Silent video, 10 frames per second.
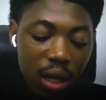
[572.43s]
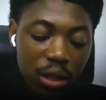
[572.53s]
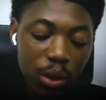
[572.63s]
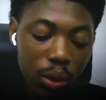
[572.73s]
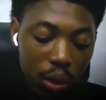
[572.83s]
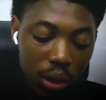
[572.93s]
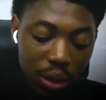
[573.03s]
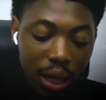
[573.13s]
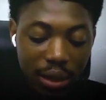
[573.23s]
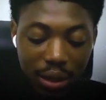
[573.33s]
So
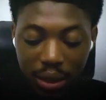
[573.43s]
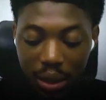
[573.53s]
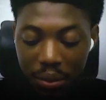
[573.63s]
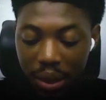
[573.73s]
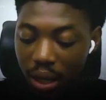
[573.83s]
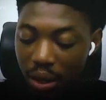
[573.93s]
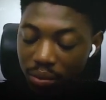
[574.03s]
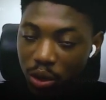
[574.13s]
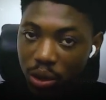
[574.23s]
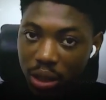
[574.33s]
that's the same key
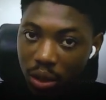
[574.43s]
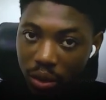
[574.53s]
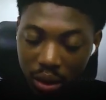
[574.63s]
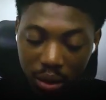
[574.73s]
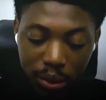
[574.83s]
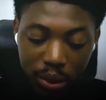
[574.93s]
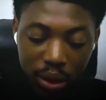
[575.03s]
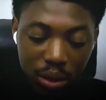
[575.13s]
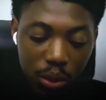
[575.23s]
I'm using on this project.